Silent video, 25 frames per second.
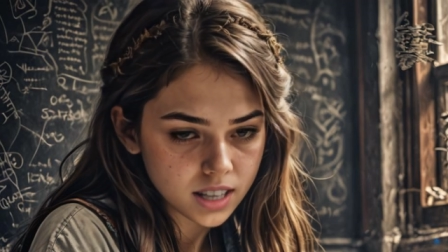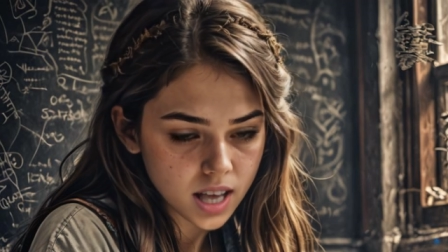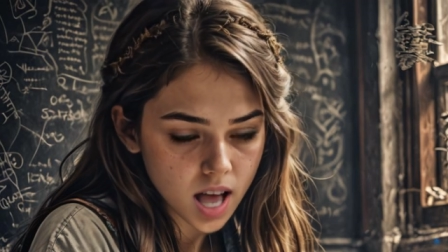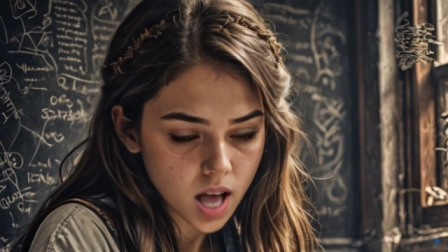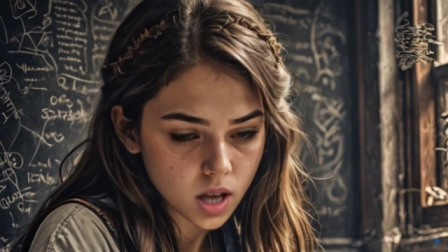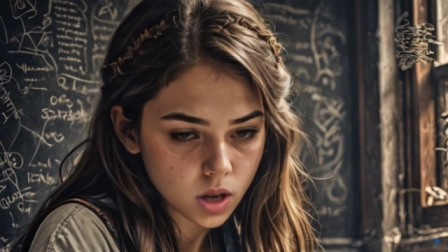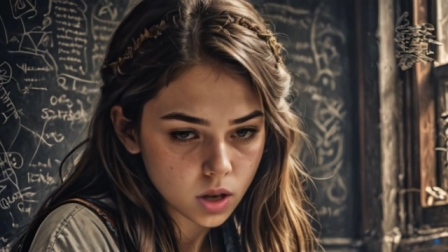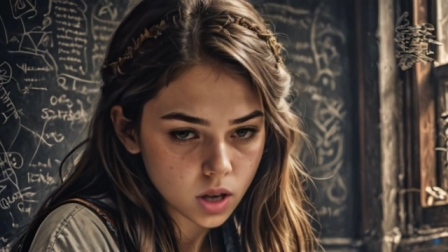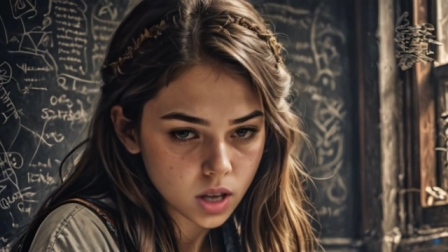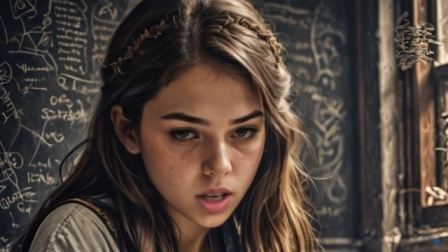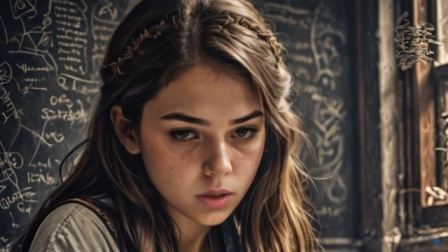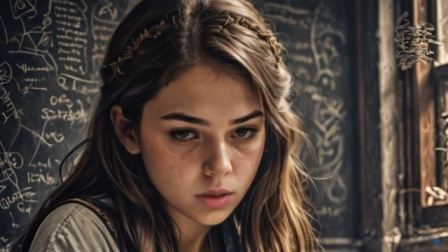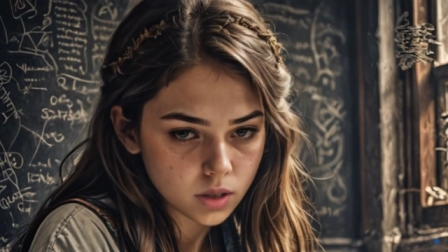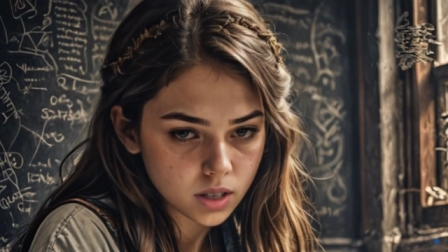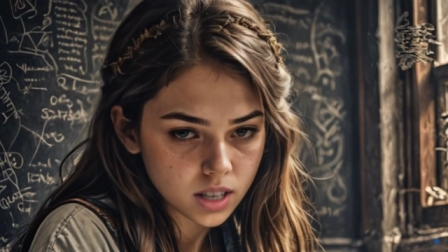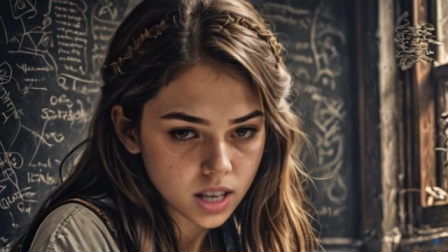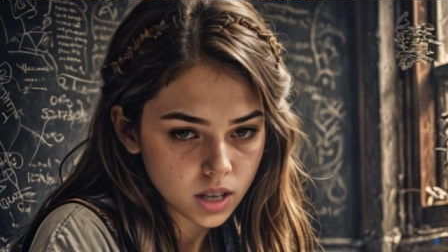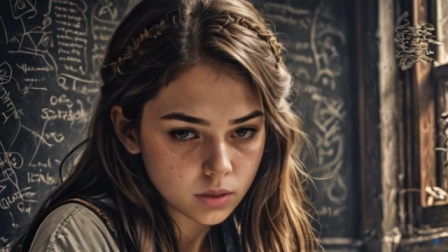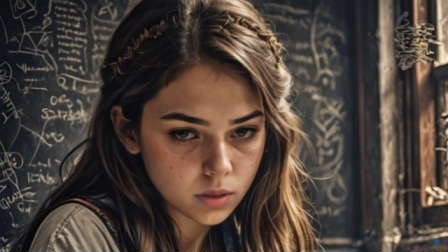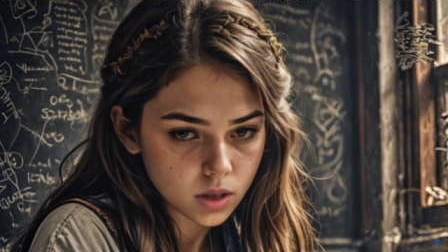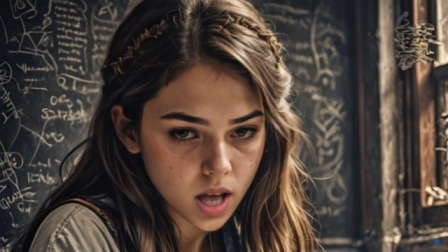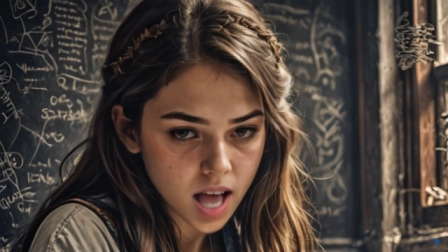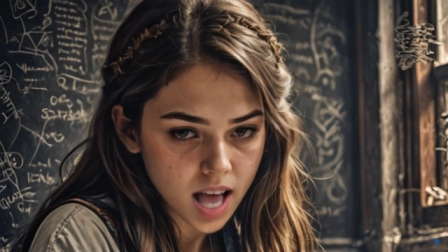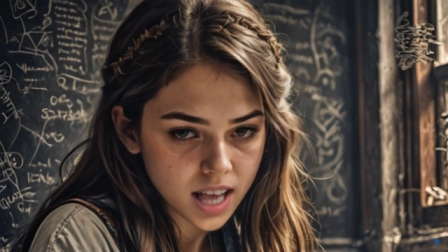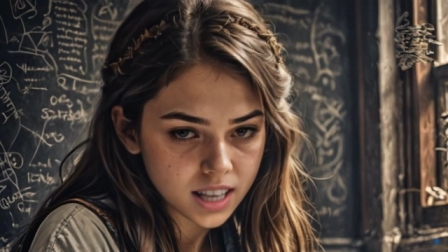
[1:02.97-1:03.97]
I wouldn't put
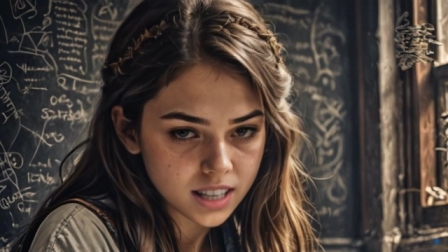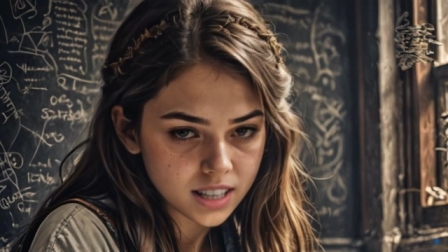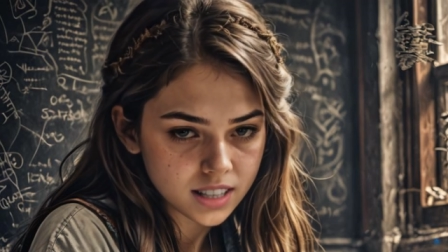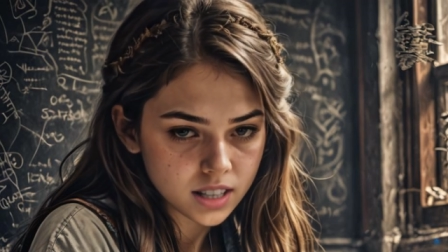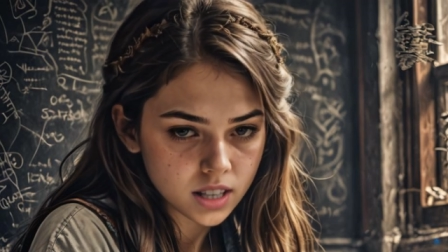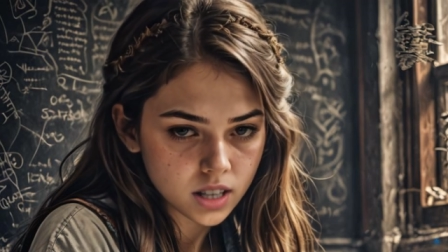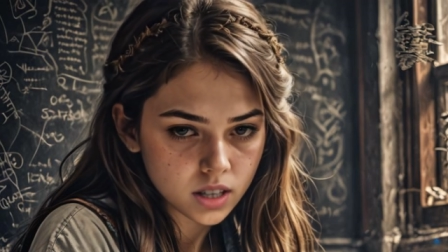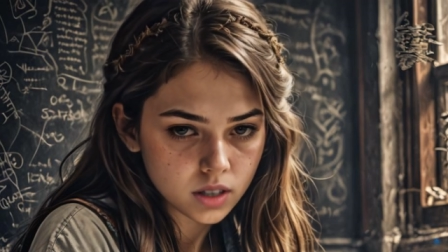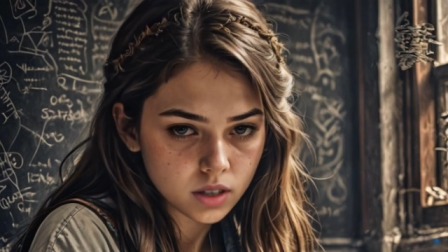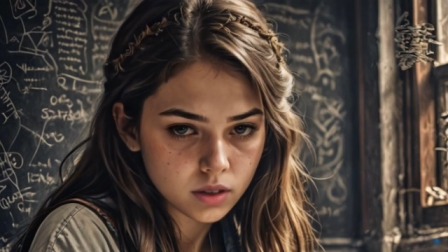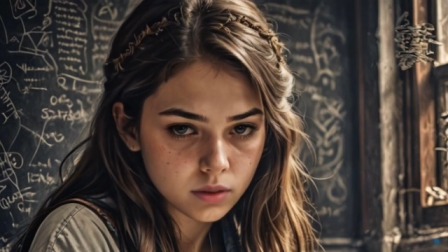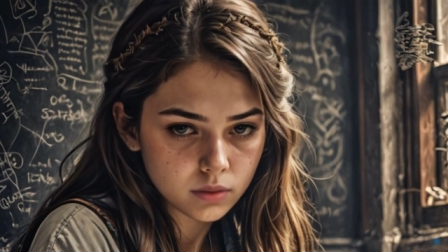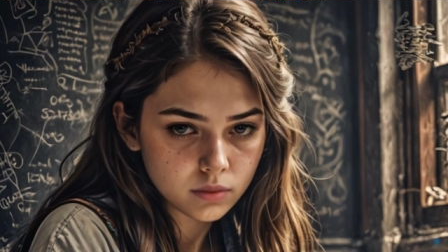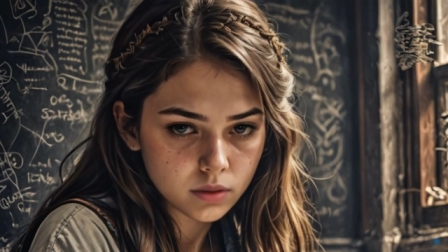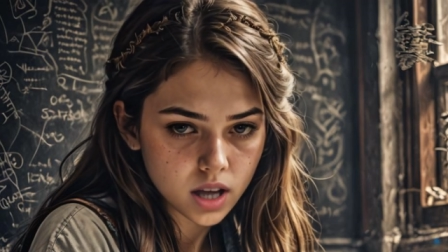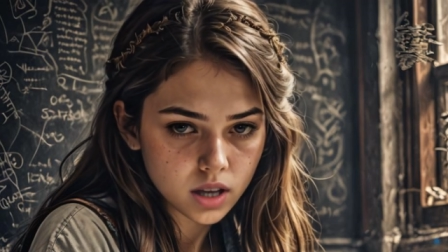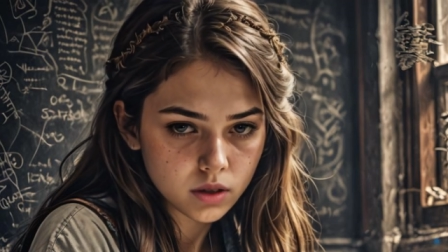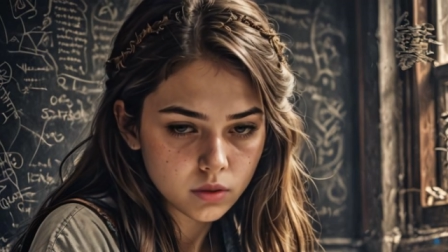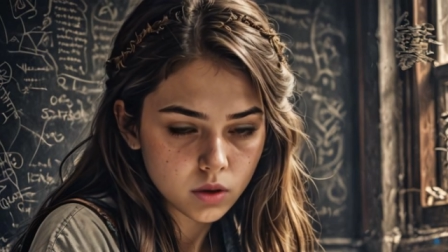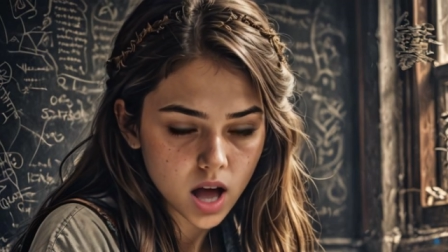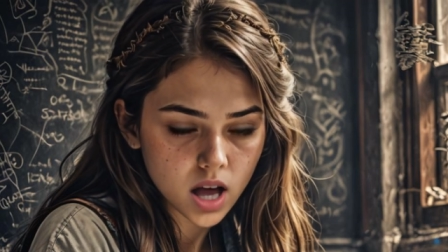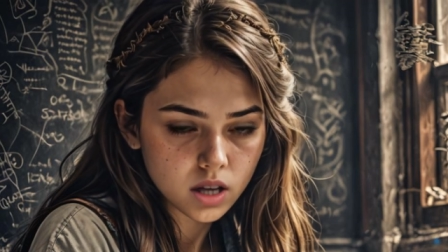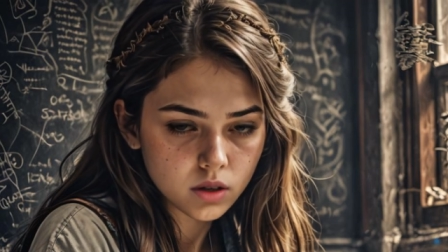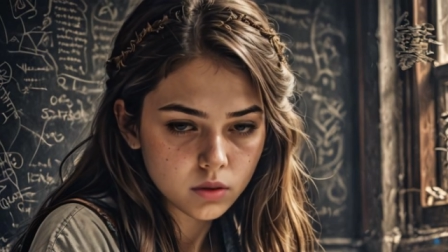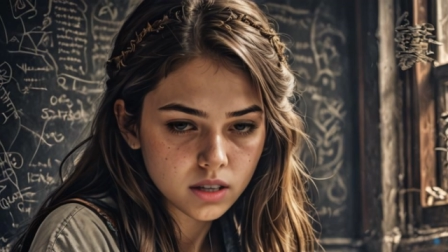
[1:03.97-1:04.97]
it past her. My
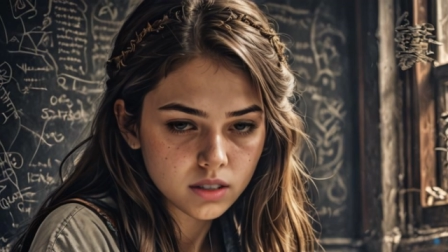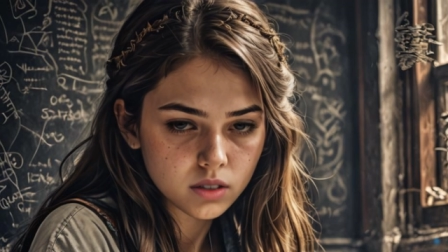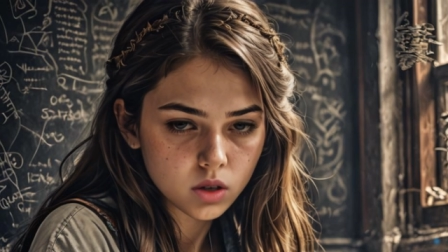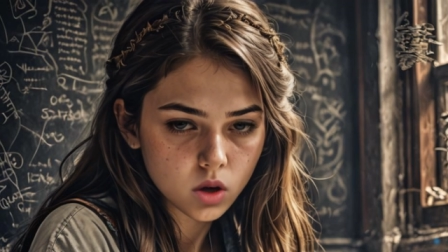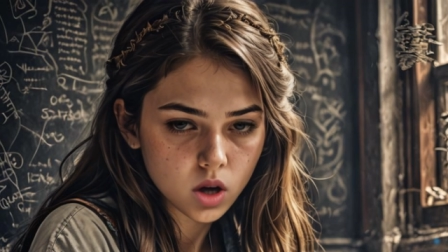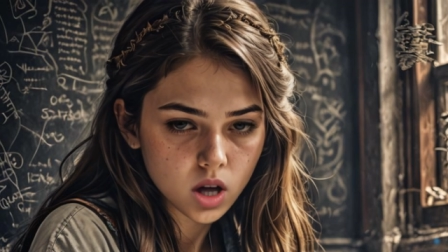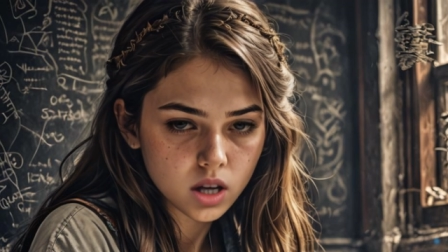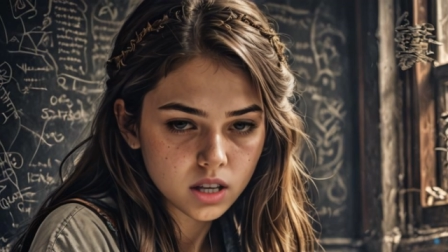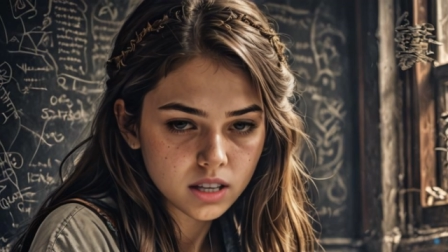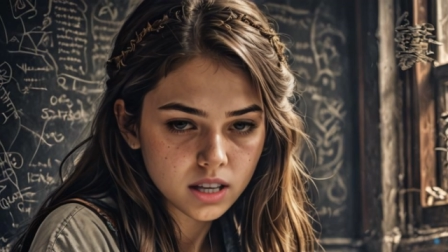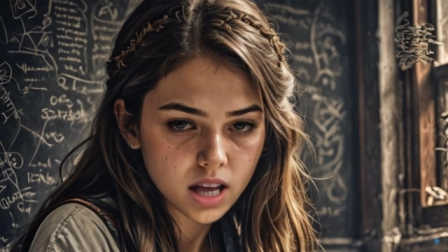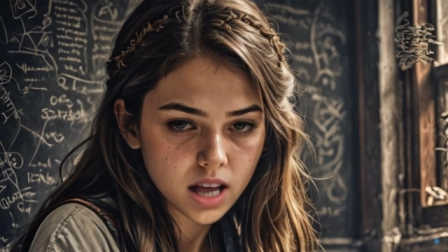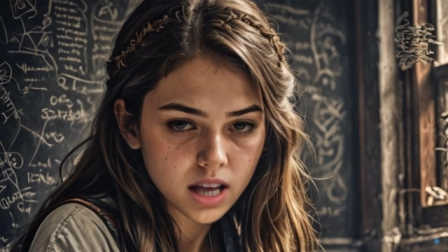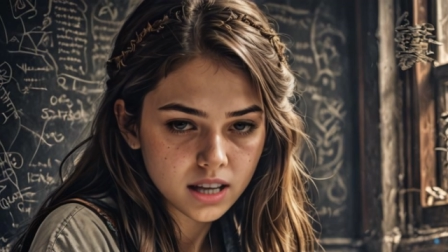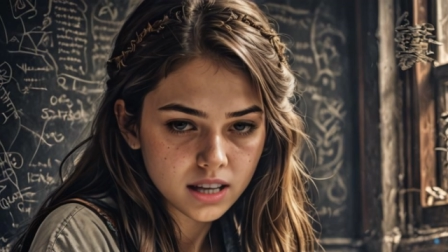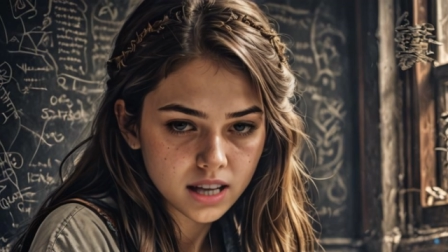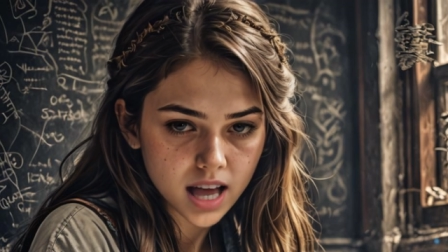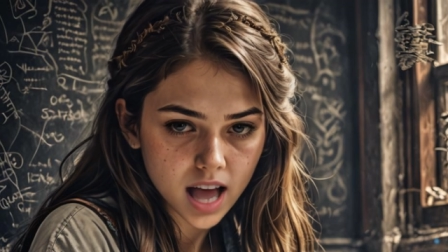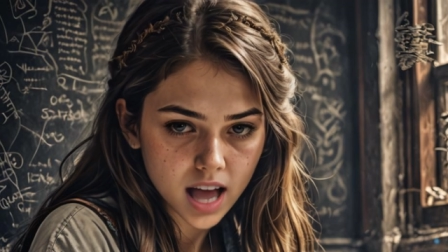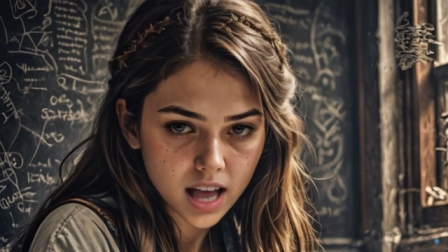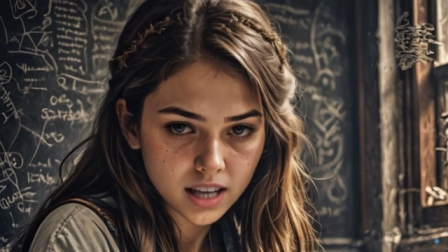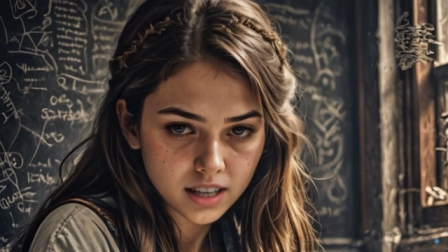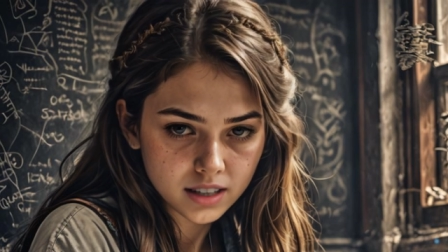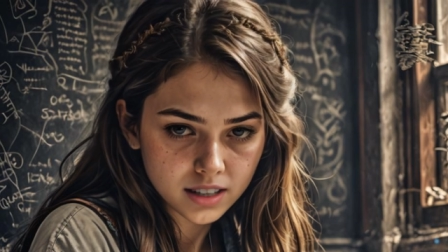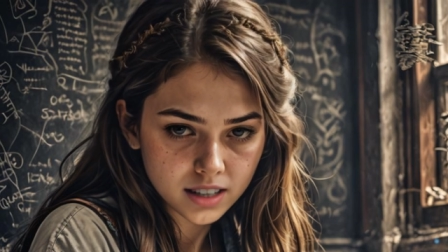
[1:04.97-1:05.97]
mom is weird like
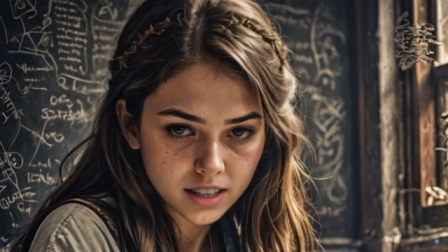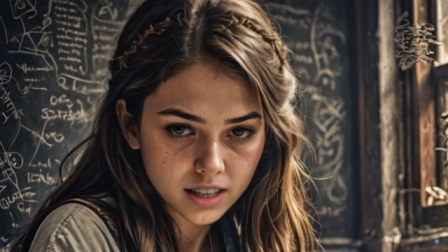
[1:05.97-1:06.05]
that.